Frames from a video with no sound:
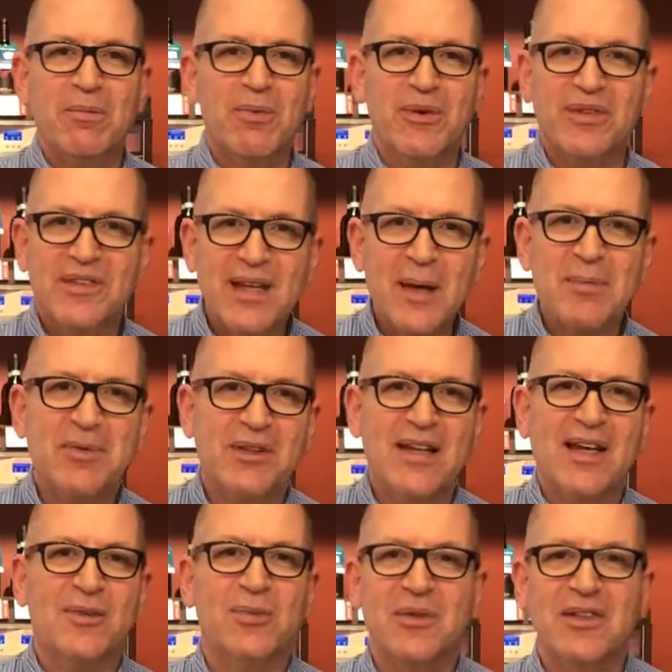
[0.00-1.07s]
perception.
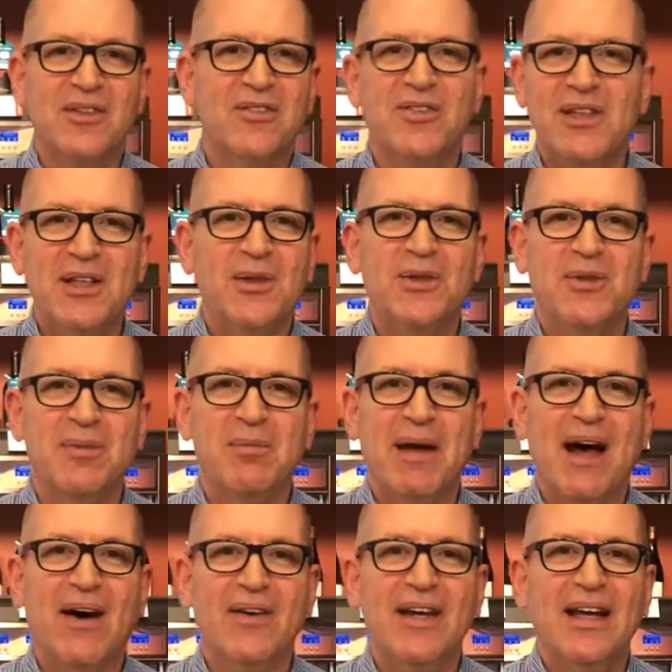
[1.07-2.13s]
That's what this video is
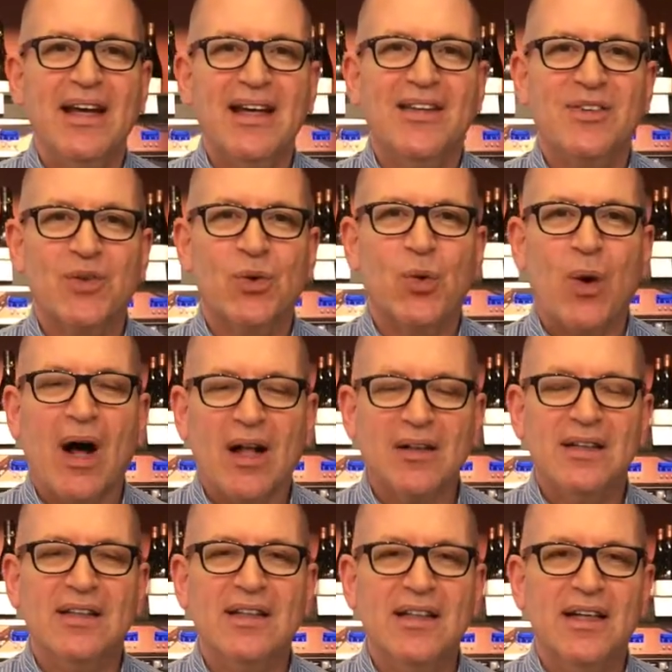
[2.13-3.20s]
about, is
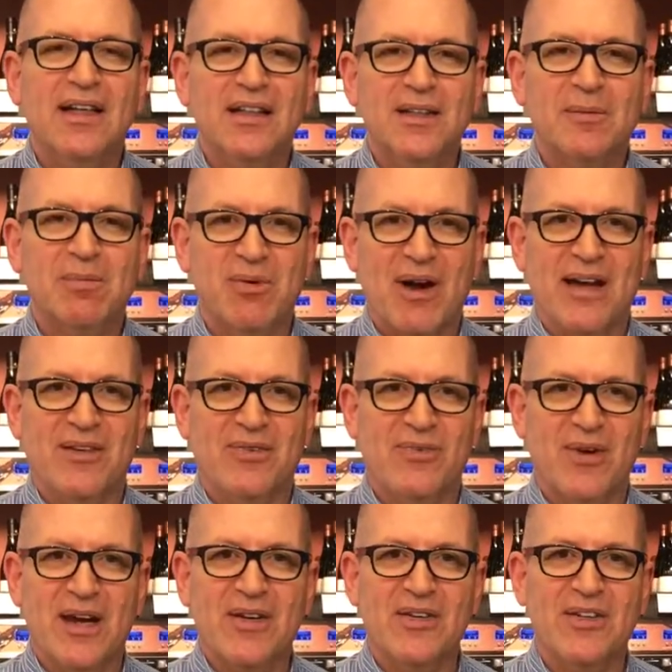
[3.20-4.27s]
quality to price
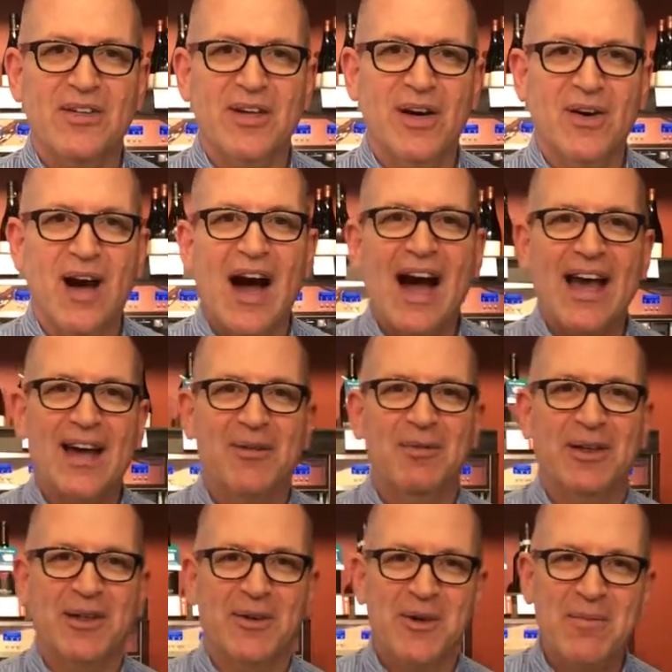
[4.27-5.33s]
ratio. Hi,
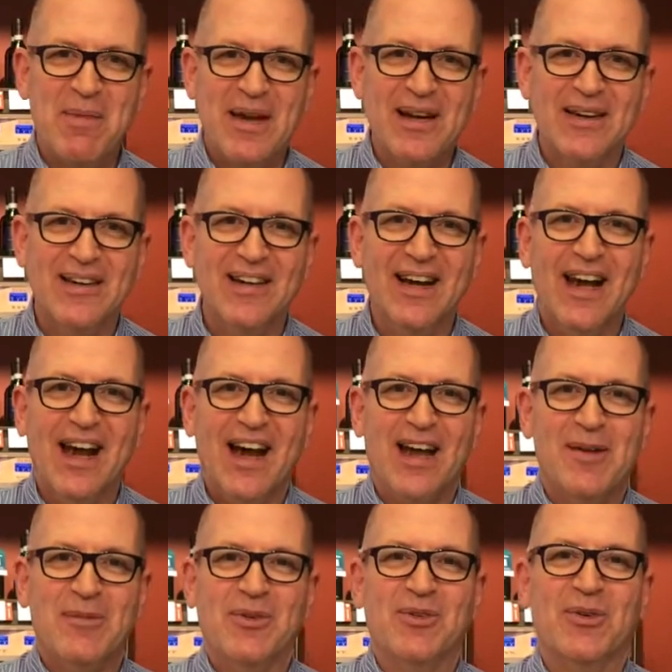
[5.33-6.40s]
I'm Larry Baker. I
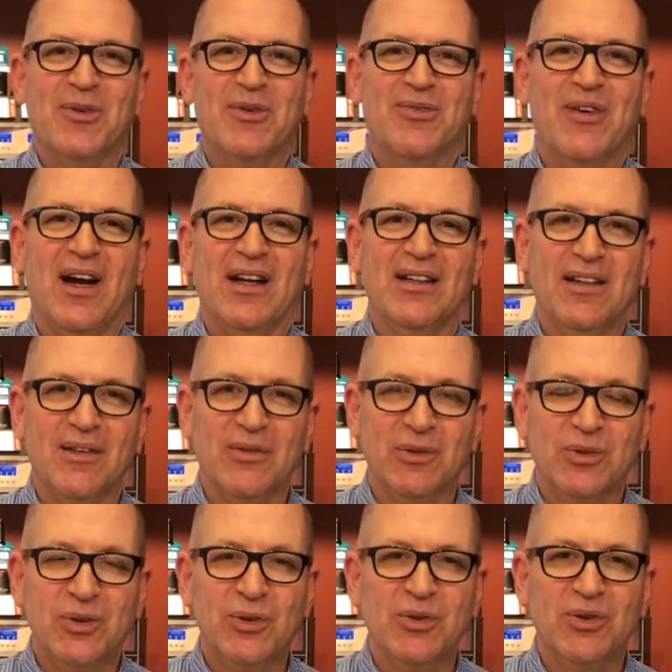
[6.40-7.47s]
am a certified level
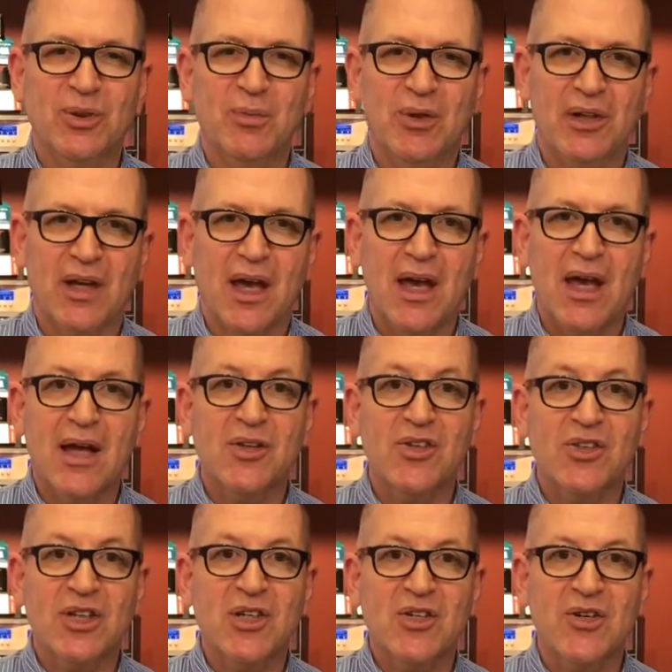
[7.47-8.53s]
2 sommelier and
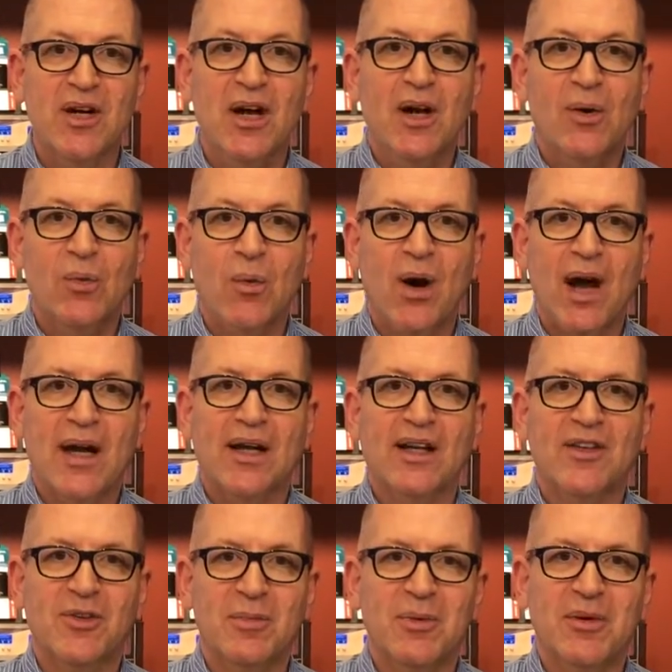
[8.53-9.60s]
senior wine
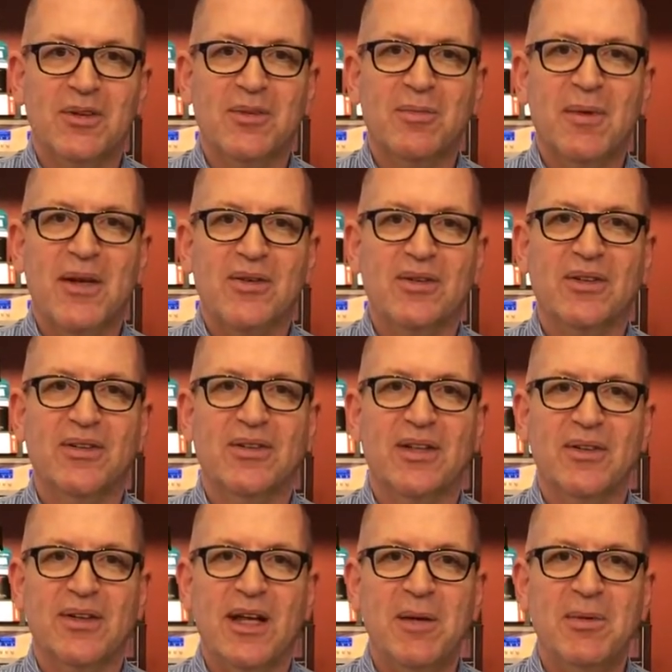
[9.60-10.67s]
and spirit specialist
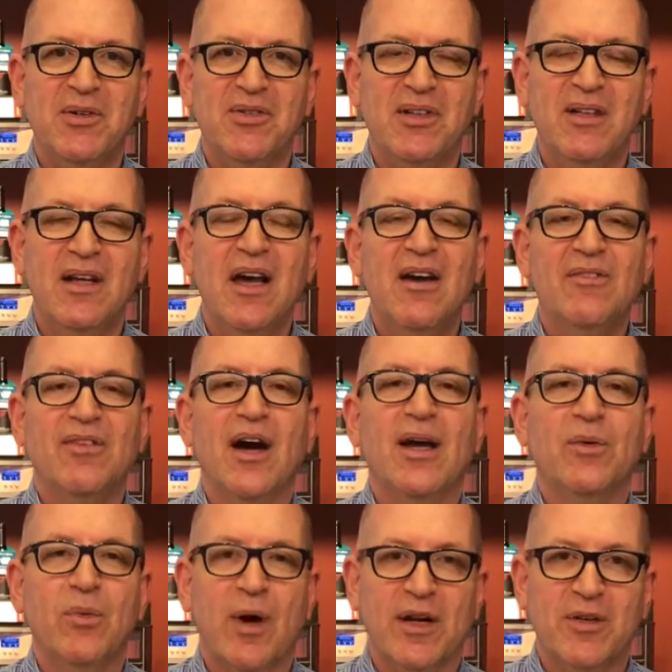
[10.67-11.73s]
here at ABC
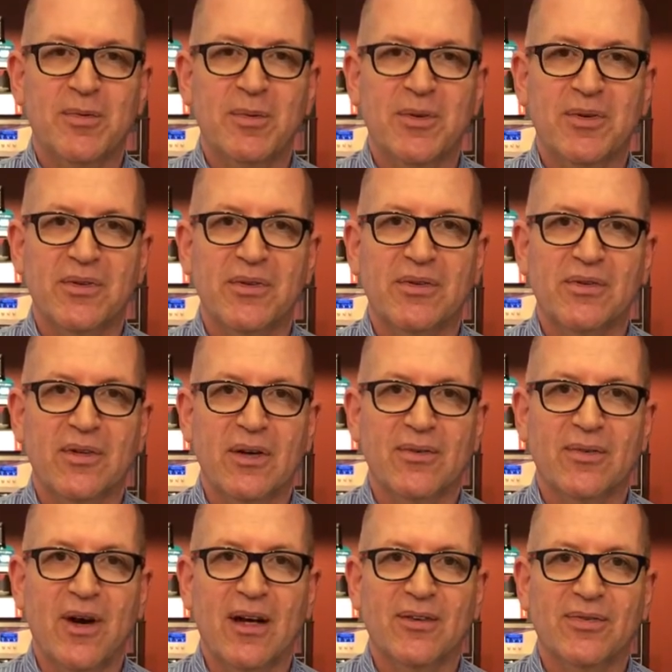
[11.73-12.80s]
Fine Wine and Spirits in
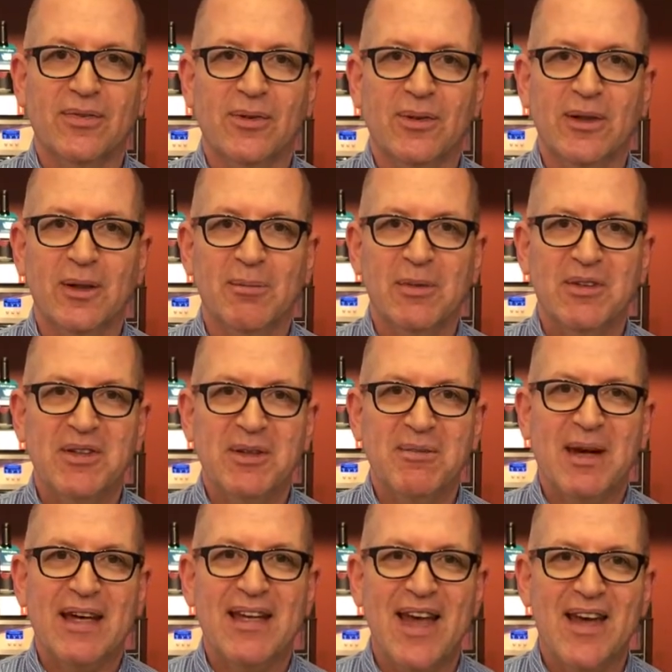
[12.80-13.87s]
Sunrise, Florida. I'm missing
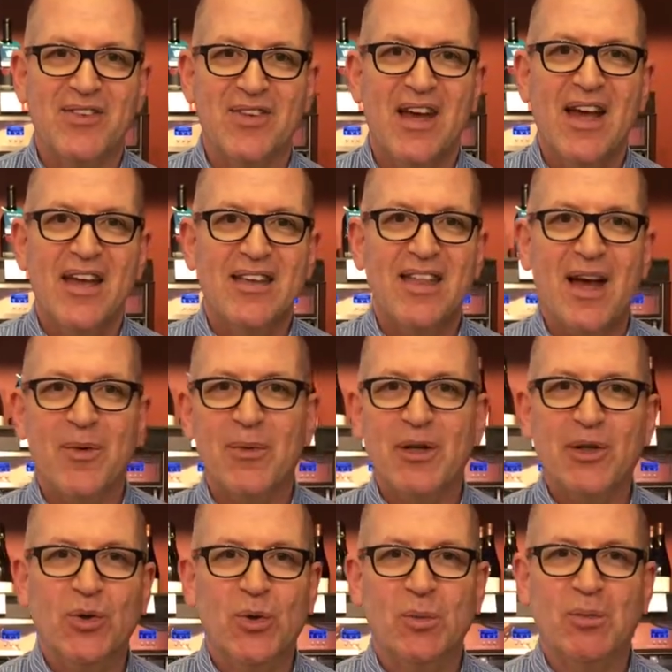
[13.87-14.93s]
my guest that we
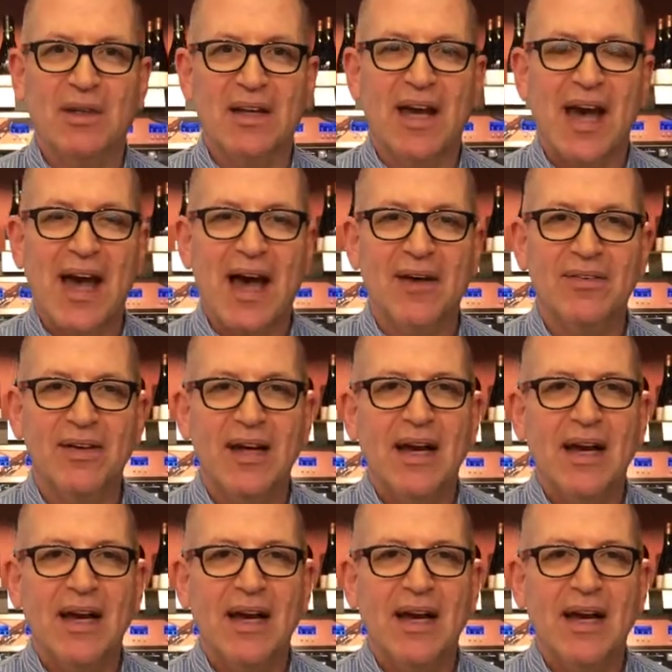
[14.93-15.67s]
normally have.